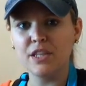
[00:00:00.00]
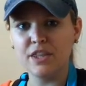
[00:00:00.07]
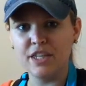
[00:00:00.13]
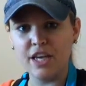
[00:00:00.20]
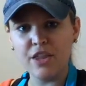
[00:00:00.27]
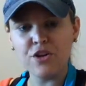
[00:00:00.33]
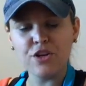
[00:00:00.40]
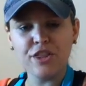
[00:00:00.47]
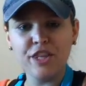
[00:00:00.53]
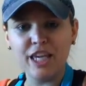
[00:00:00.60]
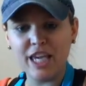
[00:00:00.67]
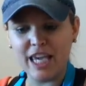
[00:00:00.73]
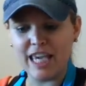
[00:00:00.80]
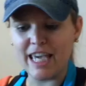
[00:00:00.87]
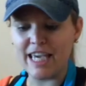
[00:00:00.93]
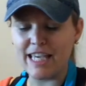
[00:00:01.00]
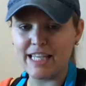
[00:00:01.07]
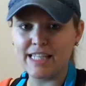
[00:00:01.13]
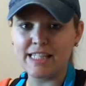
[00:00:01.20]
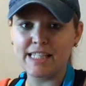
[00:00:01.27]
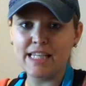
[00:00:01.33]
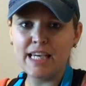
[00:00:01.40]
The other thing
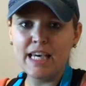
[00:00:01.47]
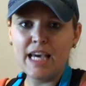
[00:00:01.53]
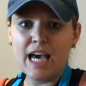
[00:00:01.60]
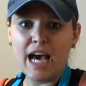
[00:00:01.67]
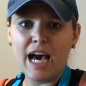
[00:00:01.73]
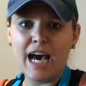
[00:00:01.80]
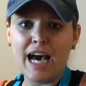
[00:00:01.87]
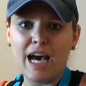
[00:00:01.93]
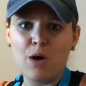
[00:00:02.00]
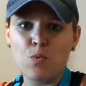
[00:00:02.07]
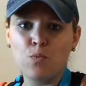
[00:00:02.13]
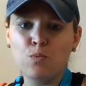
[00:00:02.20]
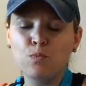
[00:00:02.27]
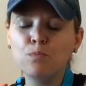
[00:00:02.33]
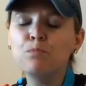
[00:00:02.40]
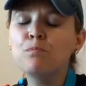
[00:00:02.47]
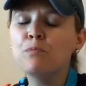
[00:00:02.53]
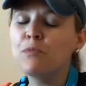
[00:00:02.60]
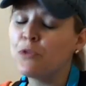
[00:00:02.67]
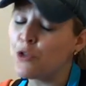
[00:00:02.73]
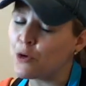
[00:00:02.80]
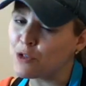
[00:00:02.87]
is,
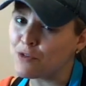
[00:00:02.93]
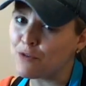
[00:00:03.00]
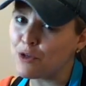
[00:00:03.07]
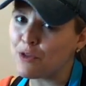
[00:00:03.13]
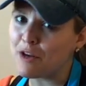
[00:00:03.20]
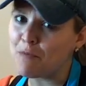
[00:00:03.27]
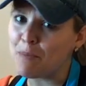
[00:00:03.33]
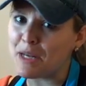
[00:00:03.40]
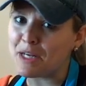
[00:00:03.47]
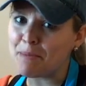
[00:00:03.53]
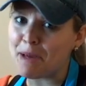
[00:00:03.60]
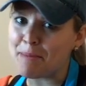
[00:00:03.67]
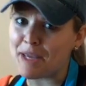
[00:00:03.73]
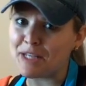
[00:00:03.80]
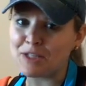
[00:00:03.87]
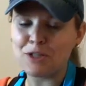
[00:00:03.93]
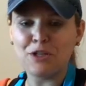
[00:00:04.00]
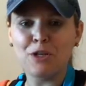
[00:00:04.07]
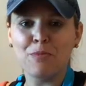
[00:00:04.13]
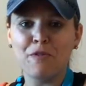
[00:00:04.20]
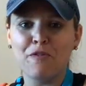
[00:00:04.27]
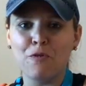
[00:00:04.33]
those of you that have been to my make
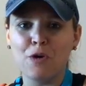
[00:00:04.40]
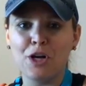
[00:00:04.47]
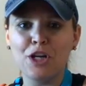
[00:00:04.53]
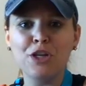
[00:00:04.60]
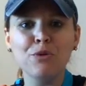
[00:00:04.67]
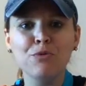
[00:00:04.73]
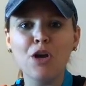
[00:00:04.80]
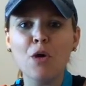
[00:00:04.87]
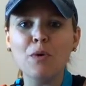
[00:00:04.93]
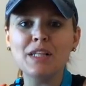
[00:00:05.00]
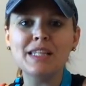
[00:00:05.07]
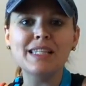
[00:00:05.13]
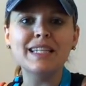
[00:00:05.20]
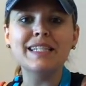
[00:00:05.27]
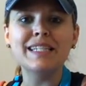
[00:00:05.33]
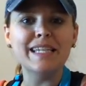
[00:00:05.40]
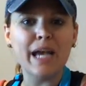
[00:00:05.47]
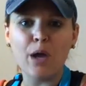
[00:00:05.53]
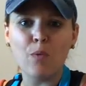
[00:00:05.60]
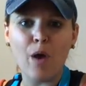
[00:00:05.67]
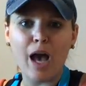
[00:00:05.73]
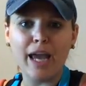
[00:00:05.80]
studio before, you know us as a
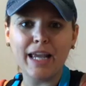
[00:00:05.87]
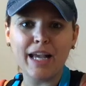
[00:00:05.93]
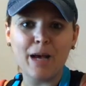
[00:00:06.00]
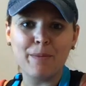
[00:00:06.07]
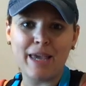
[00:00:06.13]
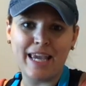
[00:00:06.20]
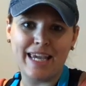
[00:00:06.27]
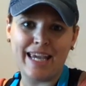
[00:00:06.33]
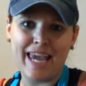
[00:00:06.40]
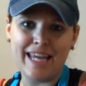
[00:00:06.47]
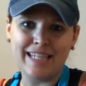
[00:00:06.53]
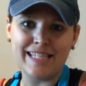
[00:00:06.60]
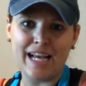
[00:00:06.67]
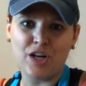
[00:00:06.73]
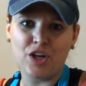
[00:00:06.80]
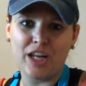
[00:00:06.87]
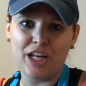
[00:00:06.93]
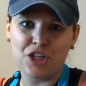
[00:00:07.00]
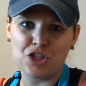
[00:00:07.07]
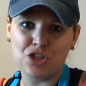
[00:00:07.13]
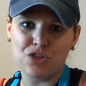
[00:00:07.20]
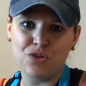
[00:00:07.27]
DIY cupcake and cake
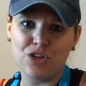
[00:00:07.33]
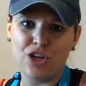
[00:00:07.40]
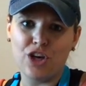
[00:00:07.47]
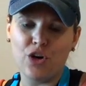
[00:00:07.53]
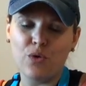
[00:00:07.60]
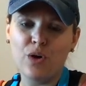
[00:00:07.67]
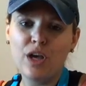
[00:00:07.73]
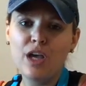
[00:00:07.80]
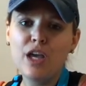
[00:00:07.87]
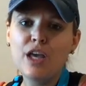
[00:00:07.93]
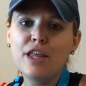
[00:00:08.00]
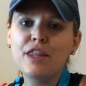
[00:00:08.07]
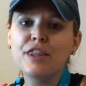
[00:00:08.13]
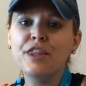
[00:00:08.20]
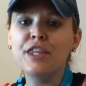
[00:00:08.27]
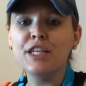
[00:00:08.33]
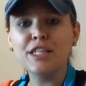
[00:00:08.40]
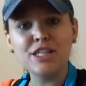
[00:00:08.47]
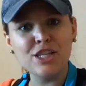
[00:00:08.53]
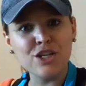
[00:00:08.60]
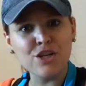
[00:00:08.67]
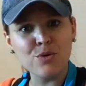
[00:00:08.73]
decorating studio.
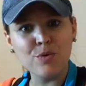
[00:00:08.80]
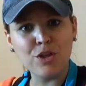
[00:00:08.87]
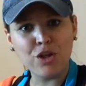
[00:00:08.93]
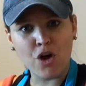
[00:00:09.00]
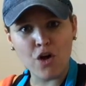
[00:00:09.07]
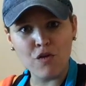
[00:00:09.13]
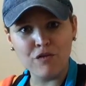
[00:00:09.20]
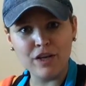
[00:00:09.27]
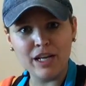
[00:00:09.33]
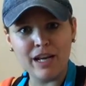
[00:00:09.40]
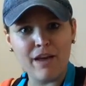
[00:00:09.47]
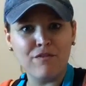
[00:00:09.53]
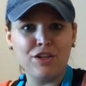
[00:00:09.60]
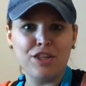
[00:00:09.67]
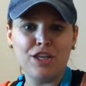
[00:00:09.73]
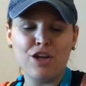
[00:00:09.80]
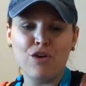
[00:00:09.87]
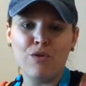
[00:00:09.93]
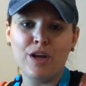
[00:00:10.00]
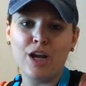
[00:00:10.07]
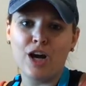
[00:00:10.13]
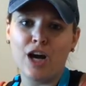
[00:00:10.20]
This year, with COVID and everything
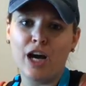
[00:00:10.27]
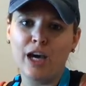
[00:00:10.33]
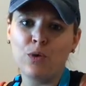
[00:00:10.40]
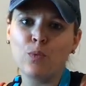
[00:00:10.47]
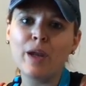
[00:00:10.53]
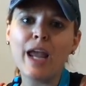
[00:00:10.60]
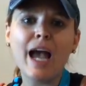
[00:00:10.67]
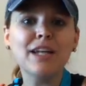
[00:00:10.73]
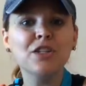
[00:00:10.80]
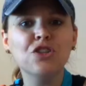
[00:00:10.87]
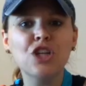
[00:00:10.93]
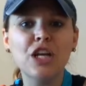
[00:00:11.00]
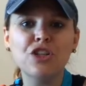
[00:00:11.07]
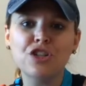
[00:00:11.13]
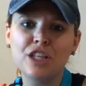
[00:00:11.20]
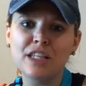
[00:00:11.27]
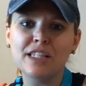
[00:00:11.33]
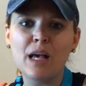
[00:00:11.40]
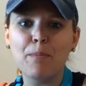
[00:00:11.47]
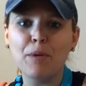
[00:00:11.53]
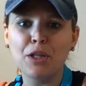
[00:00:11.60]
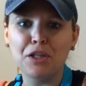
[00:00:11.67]
going on, we had to change things
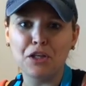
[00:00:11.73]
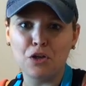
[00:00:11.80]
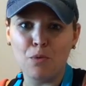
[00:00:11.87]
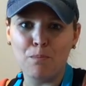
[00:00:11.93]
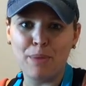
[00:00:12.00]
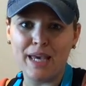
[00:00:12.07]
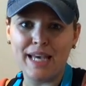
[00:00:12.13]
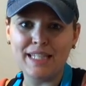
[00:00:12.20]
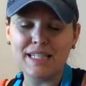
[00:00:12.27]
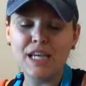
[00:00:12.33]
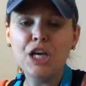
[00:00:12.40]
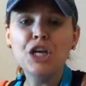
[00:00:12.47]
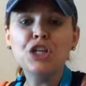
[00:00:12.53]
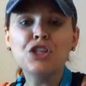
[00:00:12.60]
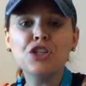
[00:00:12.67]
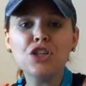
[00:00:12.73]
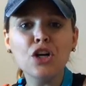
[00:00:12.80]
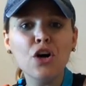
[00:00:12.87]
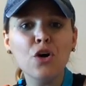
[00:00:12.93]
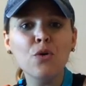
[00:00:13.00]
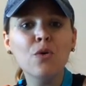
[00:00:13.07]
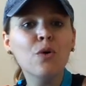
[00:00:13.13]
up a little bit.
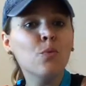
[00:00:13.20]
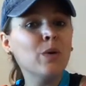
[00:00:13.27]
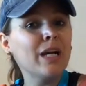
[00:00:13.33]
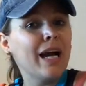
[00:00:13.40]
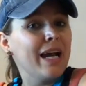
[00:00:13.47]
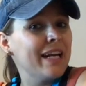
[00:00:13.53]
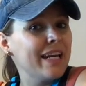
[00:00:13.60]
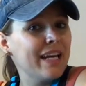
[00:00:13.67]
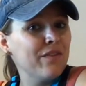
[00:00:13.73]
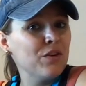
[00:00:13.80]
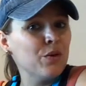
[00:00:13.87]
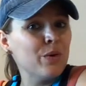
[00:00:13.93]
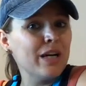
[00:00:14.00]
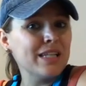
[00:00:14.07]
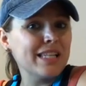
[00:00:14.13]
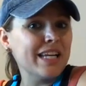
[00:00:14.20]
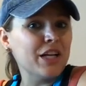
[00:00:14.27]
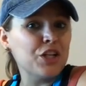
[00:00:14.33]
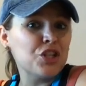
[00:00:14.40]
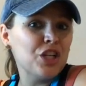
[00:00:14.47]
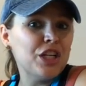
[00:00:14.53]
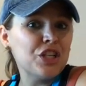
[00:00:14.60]
So we kind of give you guys like a
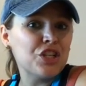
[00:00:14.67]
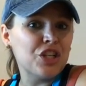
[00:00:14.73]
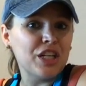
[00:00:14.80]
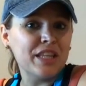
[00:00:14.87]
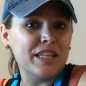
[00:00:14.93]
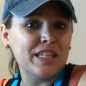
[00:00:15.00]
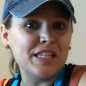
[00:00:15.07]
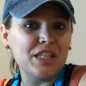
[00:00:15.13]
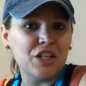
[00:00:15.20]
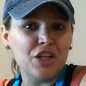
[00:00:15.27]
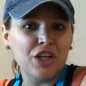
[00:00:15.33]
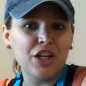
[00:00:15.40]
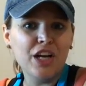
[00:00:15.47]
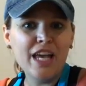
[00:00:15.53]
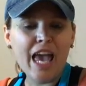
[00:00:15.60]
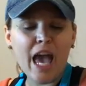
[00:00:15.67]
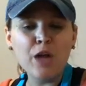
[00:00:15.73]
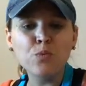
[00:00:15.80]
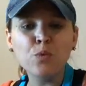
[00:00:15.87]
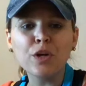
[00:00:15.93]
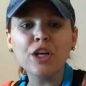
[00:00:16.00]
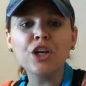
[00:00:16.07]
cheat sheet this year,
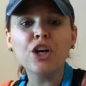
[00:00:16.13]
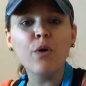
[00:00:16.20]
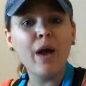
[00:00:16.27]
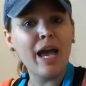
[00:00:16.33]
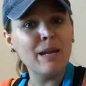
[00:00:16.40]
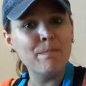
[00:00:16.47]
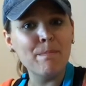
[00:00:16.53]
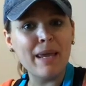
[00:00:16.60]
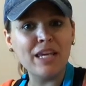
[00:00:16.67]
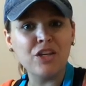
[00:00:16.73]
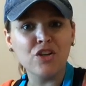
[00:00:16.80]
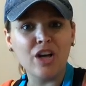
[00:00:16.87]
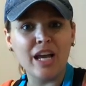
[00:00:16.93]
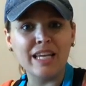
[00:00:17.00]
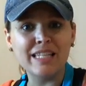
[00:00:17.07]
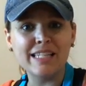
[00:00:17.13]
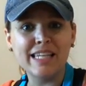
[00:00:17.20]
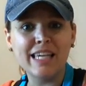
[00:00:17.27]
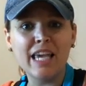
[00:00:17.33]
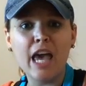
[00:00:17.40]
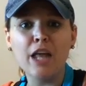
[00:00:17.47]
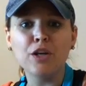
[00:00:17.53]
and we're going to go ahead and make your
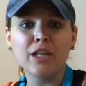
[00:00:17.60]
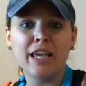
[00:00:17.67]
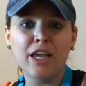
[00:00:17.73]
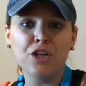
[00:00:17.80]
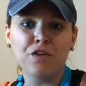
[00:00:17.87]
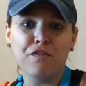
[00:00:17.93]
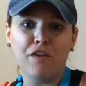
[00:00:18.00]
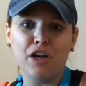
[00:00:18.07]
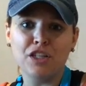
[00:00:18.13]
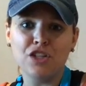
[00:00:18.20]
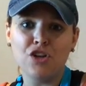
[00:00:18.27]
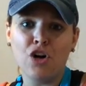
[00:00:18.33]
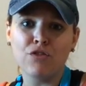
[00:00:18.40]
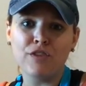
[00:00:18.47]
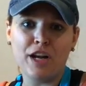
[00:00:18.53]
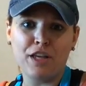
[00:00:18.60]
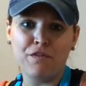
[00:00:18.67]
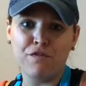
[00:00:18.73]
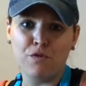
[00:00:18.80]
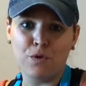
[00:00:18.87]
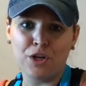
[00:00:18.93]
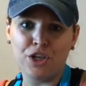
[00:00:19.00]
icing and get your fondant all ready
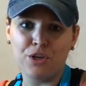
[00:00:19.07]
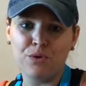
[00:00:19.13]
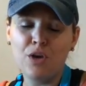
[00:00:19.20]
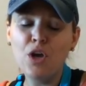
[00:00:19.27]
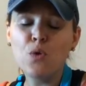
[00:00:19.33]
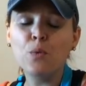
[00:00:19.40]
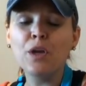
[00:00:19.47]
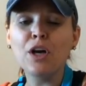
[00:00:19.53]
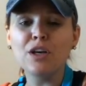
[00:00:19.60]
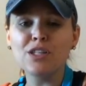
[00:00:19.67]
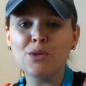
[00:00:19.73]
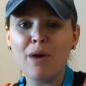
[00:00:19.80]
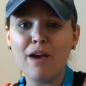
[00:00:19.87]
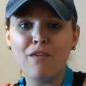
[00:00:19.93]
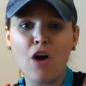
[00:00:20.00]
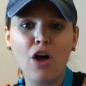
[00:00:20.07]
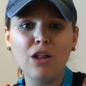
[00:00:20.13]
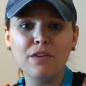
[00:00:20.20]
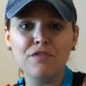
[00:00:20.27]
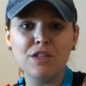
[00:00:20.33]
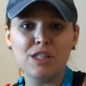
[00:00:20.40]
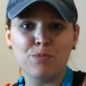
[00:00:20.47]
for you. We also have all
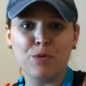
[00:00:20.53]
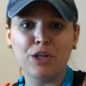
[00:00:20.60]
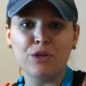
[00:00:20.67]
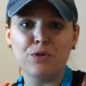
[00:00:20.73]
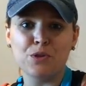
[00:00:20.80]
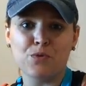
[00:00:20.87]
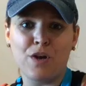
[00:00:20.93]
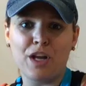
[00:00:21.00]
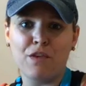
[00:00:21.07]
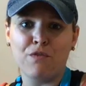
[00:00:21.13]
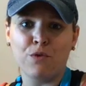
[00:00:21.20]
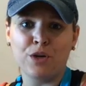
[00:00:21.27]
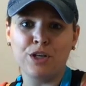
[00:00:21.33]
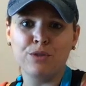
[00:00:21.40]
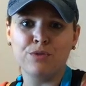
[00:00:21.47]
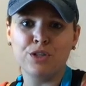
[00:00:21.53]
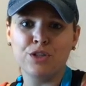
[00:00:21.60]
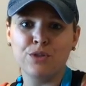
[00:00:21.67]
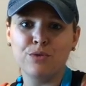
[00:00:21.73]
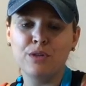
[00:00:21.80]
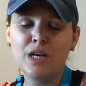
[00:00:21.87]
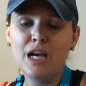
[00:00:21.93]
of the sprinkles ready for you
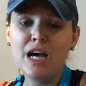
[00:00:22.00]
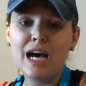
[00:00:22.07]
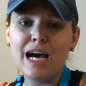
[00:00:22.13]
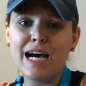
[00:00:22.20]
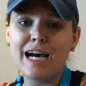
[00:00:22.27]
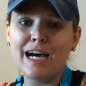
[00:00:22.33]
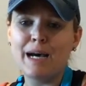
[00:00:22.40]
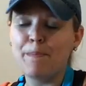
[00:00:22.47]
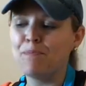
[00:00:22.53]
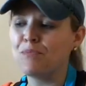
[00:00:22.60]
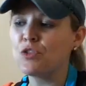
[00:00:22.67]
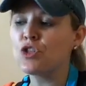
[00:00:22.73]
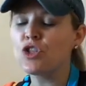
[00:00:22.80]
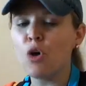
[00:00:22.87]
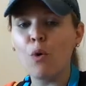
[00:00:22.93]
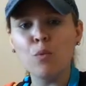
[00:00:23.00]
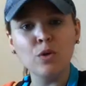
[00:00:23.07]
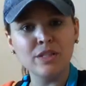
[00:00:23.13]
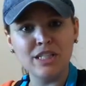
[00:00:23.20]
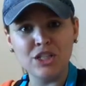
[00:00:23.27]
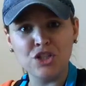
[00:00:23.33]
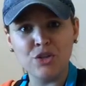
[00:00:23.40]
too. So we'll
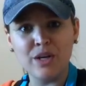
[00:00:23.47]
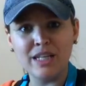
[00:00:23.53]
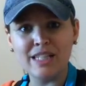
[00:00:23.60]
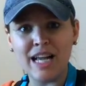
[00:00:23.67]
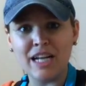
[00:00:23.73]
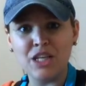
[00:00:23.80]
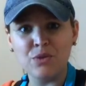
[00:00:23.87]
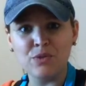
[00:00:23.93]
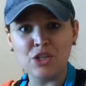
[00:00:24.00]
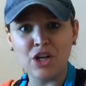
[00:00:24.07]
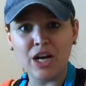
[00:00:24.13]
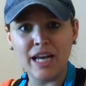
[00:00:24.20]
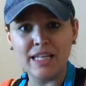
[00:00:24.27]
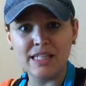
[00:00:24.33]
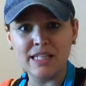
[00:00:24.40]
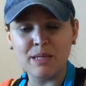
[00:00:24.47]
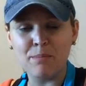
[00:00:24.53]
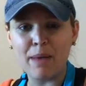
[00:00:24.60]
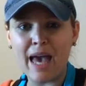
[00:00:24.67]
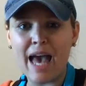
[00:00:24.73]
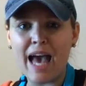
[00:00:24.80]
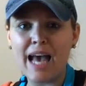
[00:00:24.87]
teach you guys how to use our icing
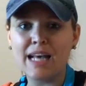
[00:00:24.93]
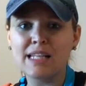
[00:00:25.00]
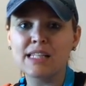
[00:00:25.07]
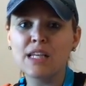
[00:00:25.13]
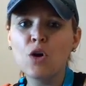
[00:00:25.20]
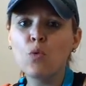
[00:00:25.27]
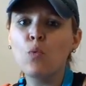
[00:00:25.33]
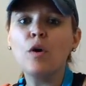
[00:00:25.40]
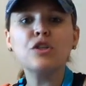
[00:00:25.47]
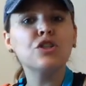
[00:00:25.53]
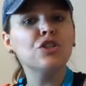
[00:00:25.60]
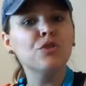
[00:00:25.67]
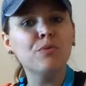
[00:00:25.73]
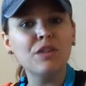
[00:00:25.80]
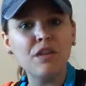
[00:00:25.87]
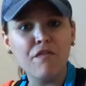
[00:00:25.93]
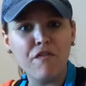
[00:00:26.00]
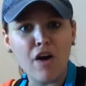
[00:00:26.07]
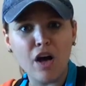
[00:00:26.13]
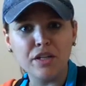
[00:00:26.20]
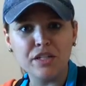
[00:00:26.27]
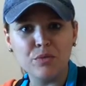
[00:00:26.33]
bags, what to do with the
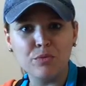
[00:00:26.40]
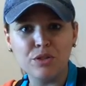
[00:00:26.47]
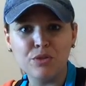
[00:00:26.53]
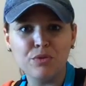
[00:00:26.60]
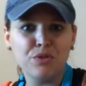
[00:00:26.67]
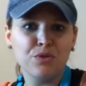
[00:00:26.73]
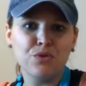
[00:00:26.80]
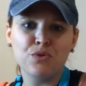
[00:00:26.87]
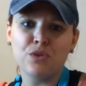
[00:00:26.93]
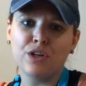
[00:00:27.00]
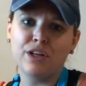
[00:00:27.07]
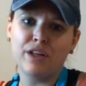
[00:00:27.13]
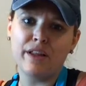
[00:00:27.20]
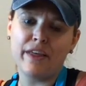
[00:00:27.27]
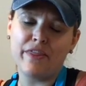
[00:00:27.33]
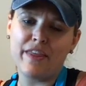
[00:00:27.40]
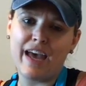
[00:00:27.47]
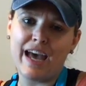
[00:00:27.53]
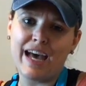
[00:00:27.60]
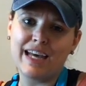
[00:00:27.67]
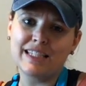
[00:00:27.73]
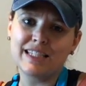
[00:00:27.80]
fondant. We'll do a tutorial on
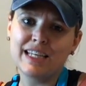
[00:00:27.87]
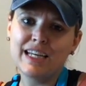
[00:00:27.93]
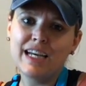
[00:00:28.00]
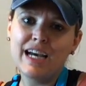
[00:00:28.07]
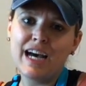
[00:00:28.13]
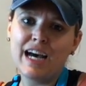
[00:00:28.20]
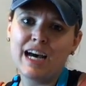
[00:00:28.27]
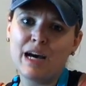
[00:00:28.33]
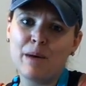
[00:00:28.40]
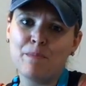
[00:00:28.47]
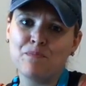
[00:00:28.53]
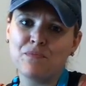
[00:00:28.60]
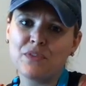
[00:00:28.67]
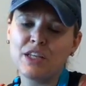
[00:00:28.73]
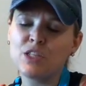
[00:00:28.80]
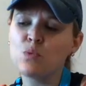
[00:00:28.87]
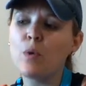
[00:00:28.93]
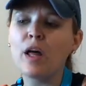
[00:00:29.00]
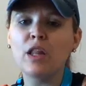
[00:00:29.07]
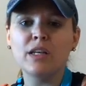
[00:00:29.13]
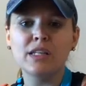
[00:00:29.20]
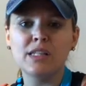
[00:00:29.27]
that, as
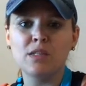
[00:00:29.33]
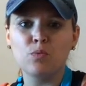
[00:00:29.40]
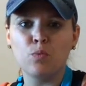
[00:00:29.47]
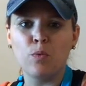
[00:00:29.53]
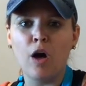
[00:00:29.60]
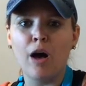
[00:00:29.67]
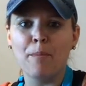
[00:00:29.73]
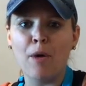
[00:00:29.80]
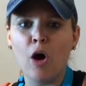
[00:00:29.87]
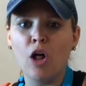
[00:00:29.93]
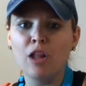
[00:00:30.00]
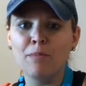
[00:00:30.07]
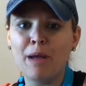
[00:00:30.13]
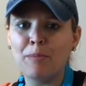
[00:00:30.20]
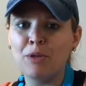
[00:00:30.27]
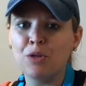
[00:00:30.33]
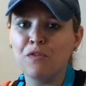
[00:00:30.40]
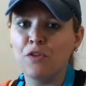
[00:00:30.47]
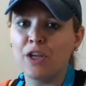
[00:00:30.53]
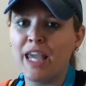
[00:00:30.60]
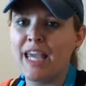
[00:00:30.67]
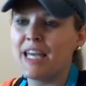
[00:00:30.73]
well as all of my
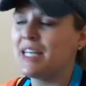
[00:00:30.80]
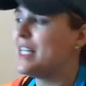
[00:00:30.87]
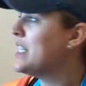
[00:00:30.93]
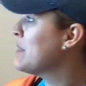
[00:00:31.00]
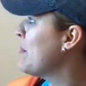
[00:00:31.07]
beautiful candies.